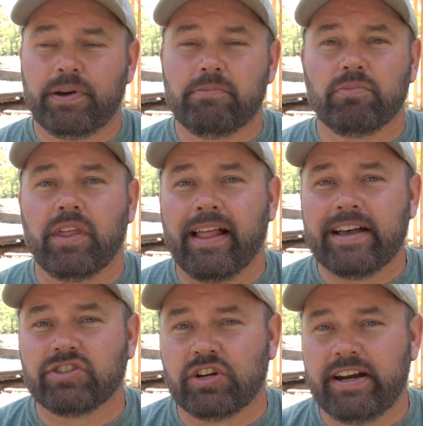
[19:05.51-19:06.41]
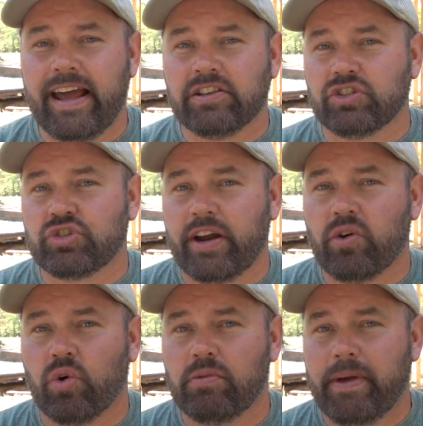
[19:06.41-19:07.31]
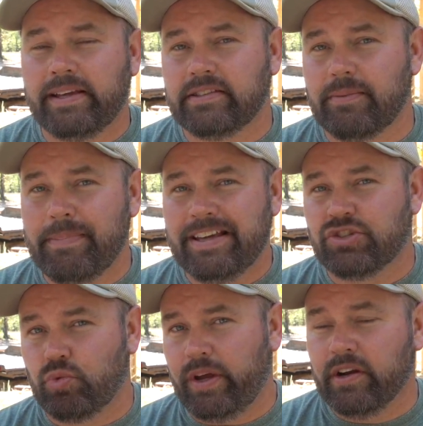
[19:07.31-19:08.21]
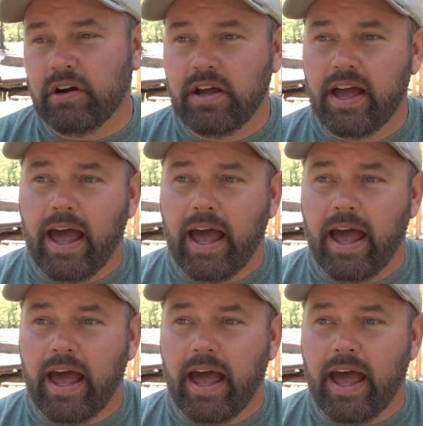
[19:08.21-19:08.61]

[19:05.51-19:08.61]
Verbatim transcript: put them the last 30 days on straight corn makes the meat sweeter.